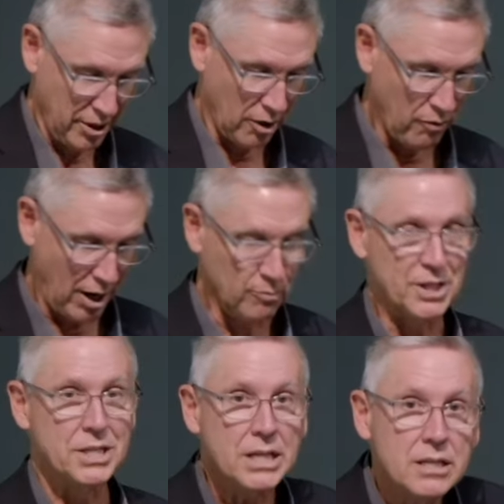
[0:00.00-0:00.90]
around
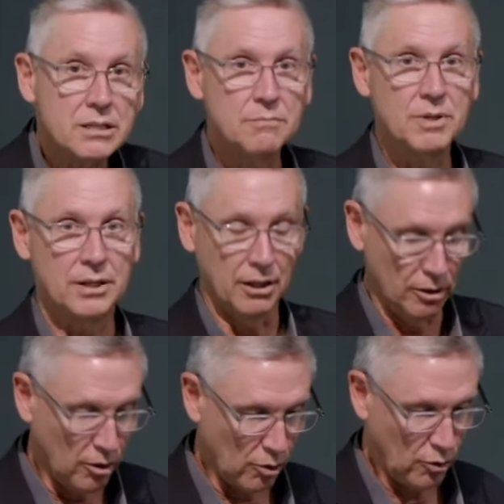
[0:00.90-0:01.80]
which intimate
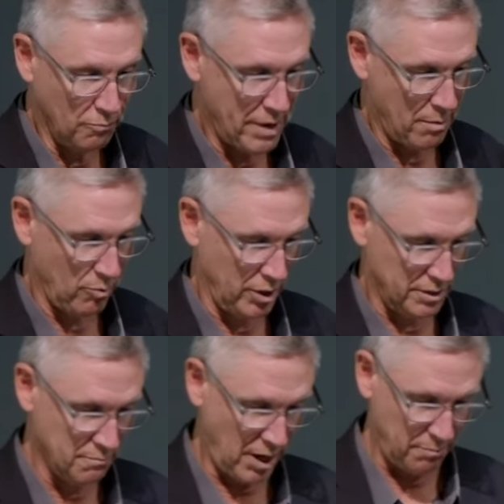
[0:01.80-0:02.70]
and local
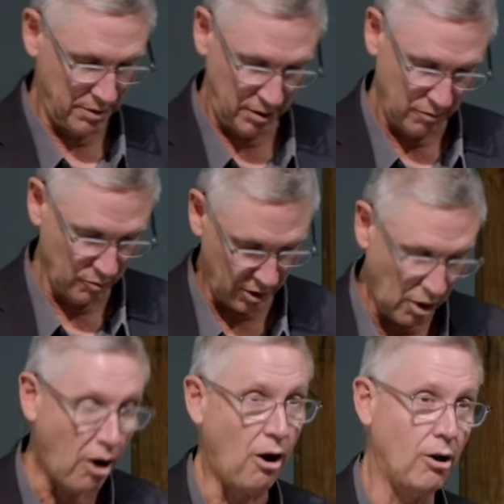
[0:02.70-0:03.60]
memories might be
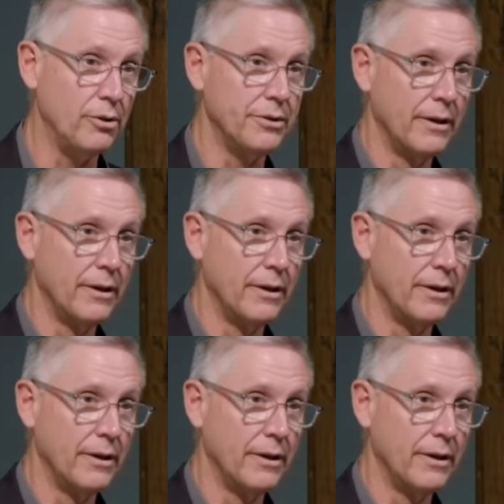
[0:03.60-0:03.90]
recalled.